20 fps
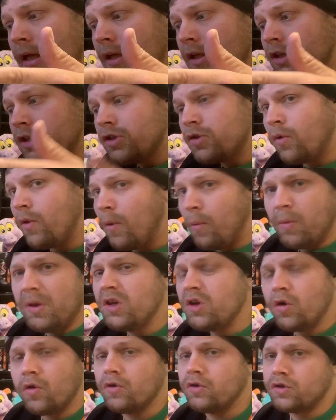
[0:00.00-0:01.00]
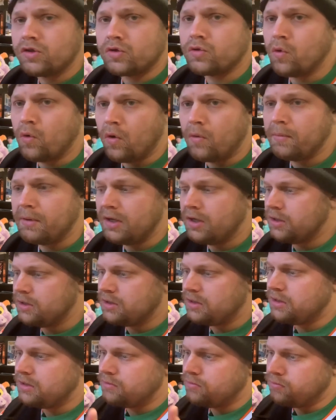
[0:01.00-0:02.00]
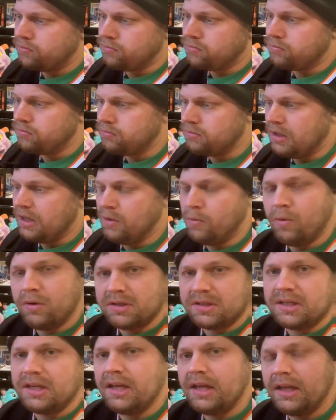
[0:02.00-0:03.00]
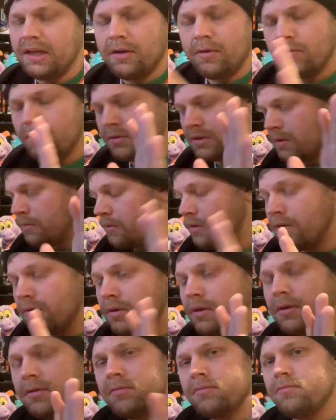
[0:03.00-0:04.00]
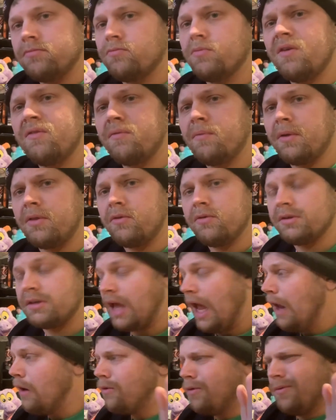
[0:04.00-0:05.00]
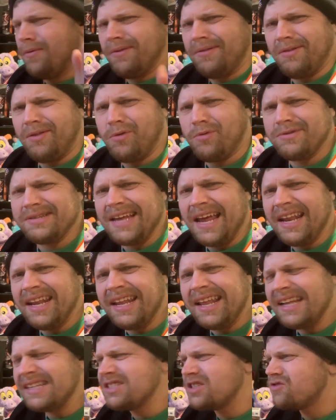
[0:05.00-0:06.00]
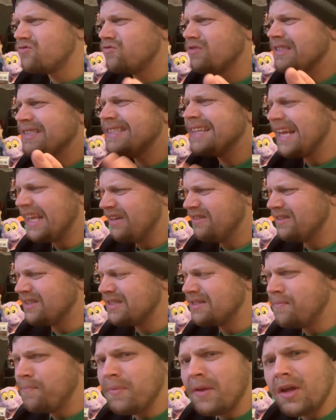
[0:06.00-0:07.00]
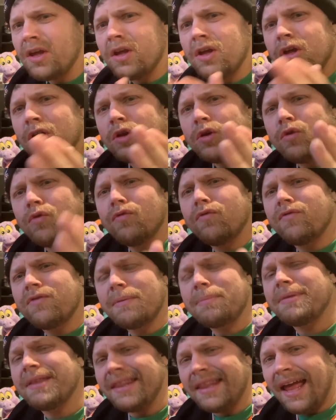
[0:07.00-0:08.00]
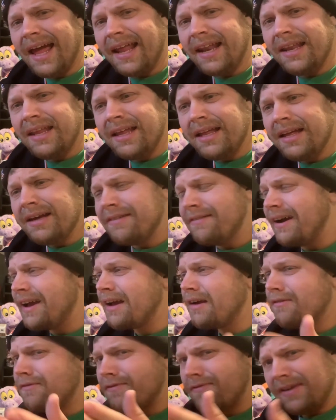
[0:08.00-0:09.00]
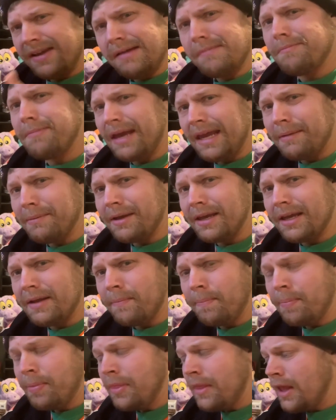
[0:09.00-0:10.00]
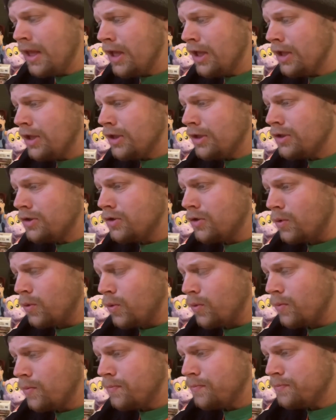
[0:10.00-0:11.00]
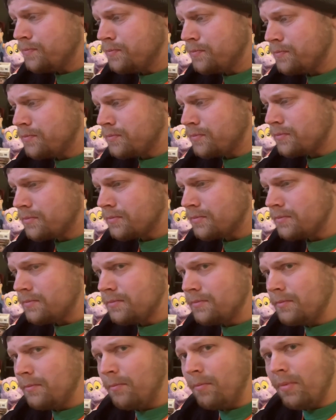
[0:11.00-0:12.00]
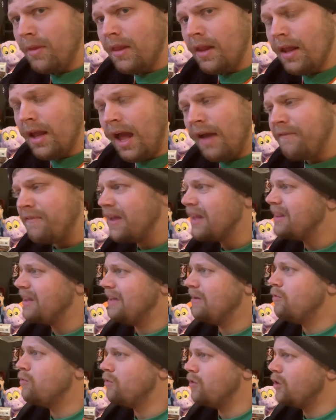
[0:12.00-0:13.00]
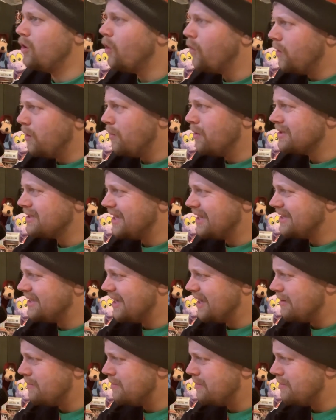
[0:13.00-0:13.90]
so that we couldn't score because it wasn't in or something. Whatever went through? I don't know what went through his head. That's just ridiculous. You flipped the net like a freaking baby to. I forget who the goalie was that time.